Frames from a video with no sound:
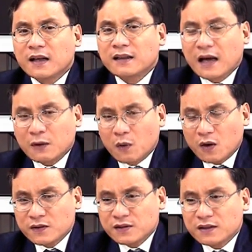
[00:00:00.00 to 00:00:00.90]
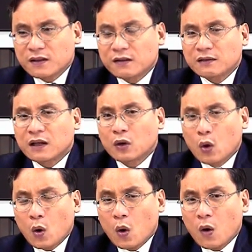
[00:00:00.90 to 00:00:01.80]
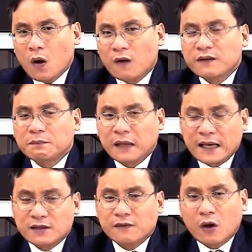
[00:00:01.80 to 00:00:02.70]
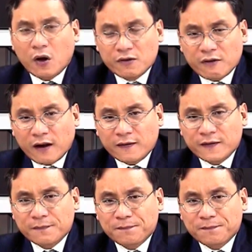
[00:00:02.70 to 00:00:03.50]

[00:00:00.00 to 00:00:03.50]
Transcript: That was the law of the place of the contract.